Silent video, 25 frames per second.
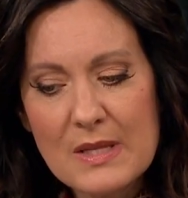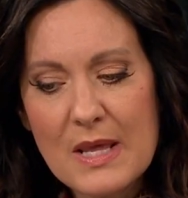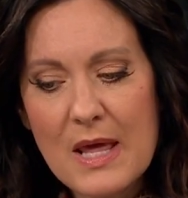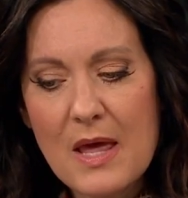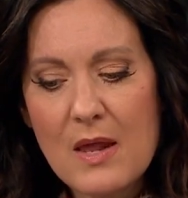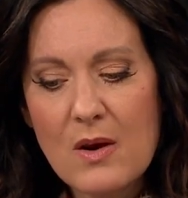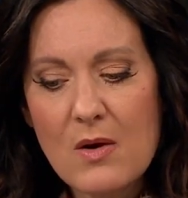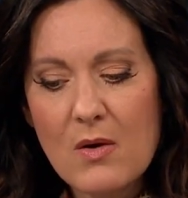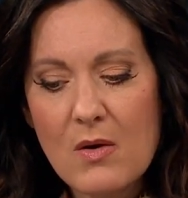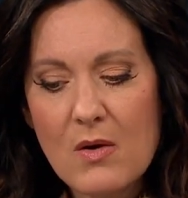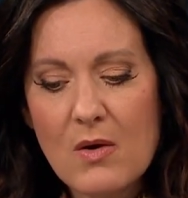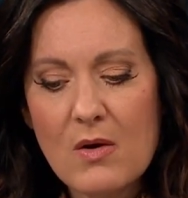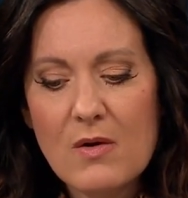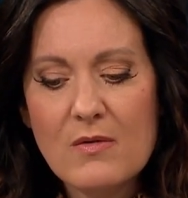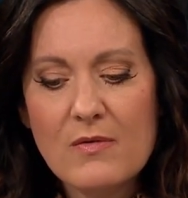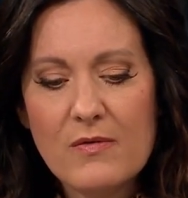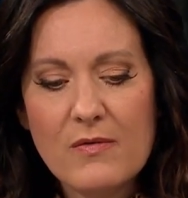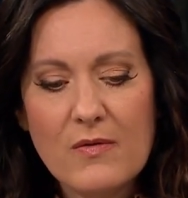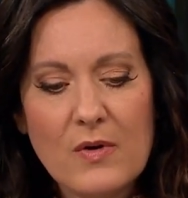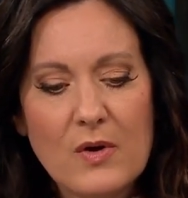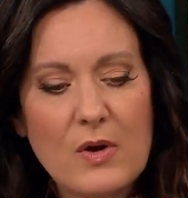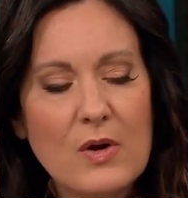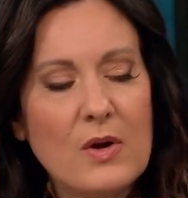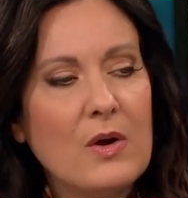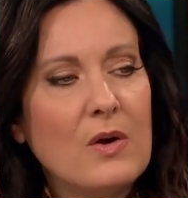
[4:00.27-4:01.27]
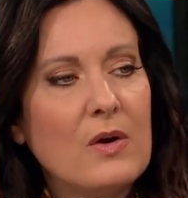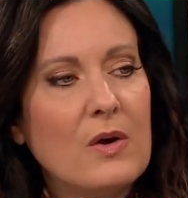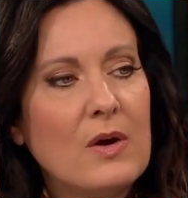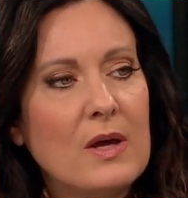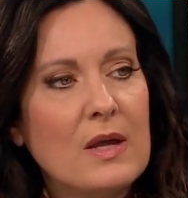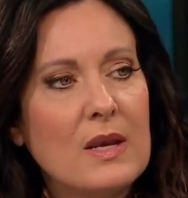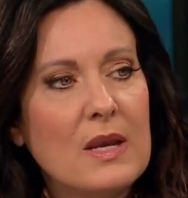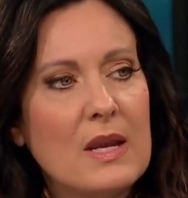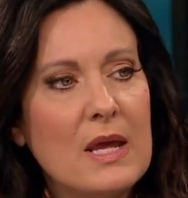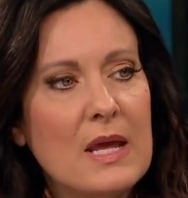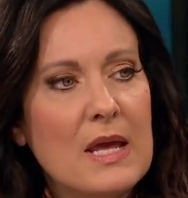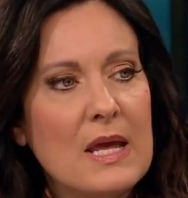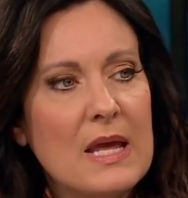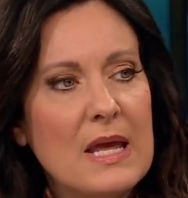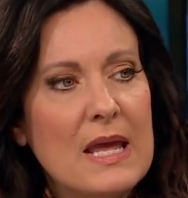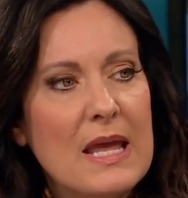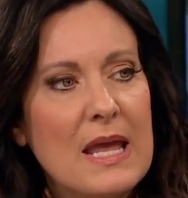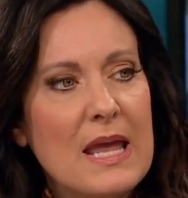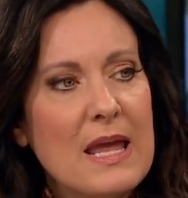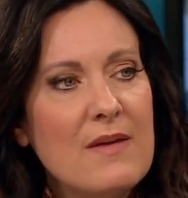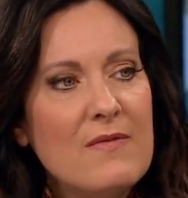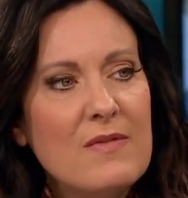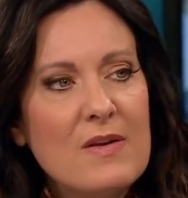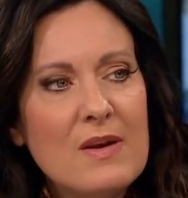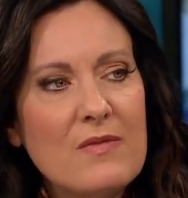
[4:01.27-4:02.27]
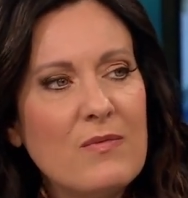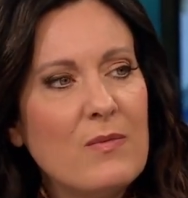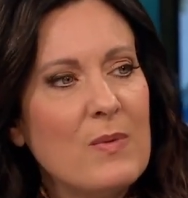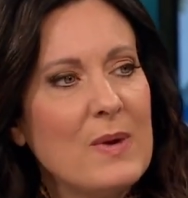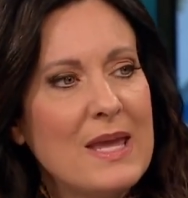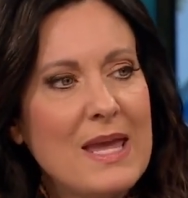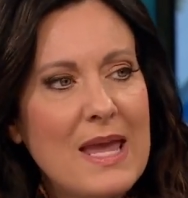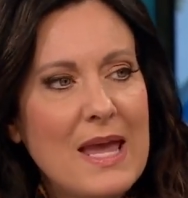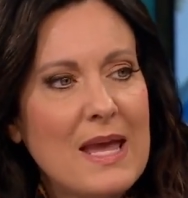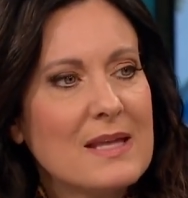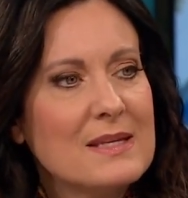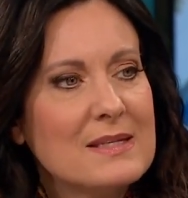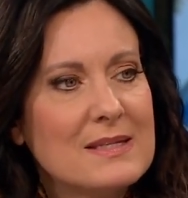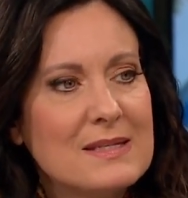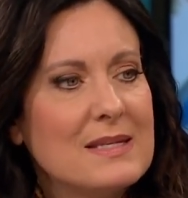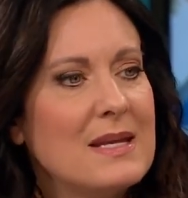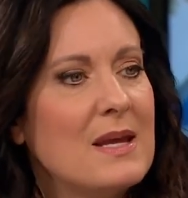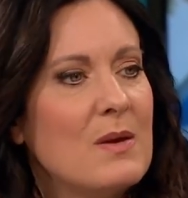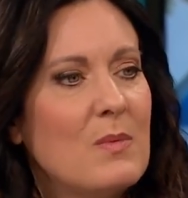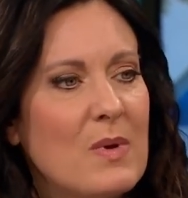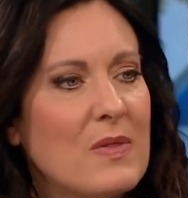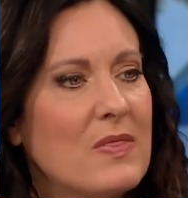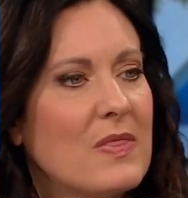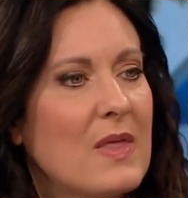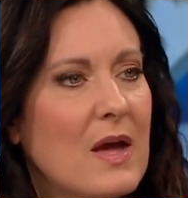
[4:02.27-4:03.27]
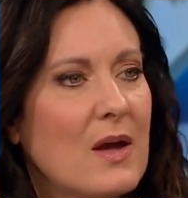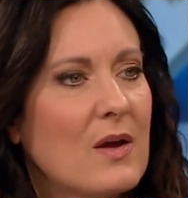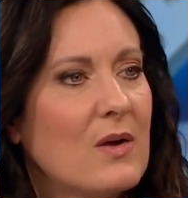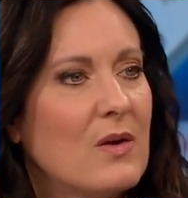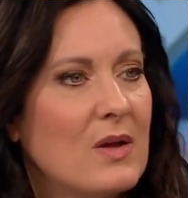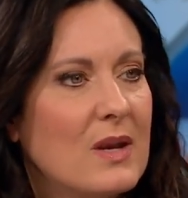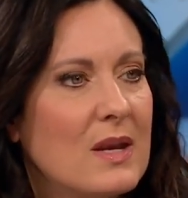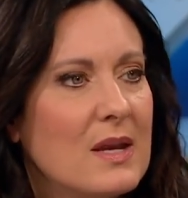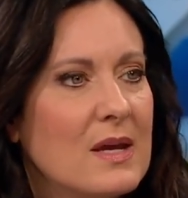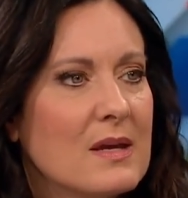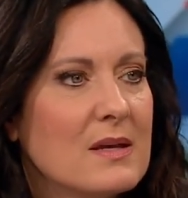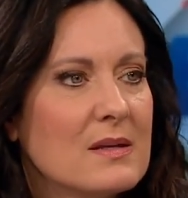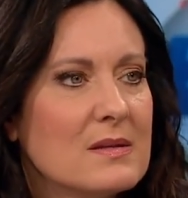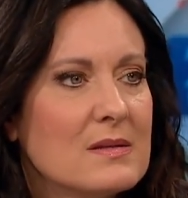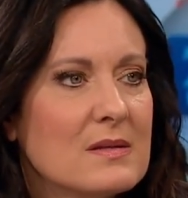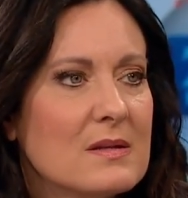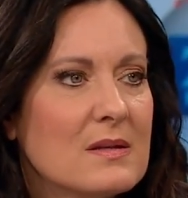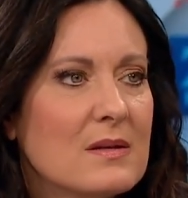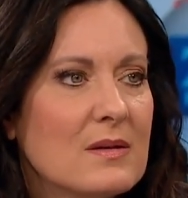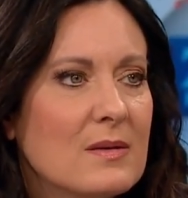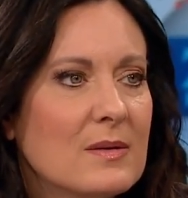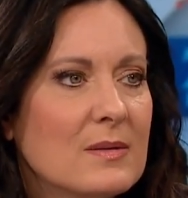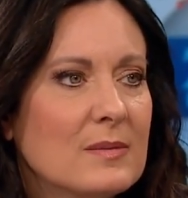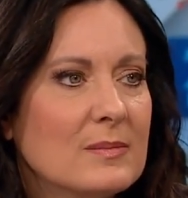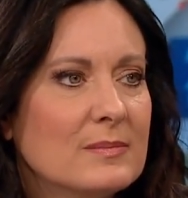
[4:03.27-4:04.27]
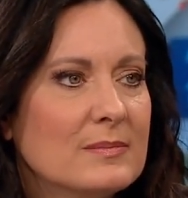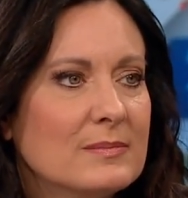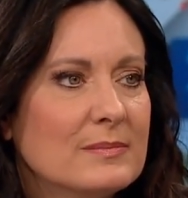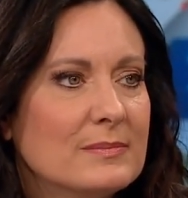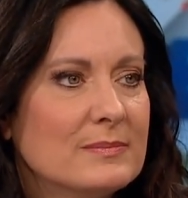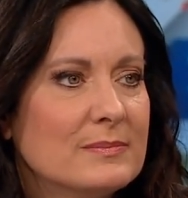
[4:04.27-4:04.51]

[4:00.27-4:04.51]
that hurt for good, even if we can't see what that good is. And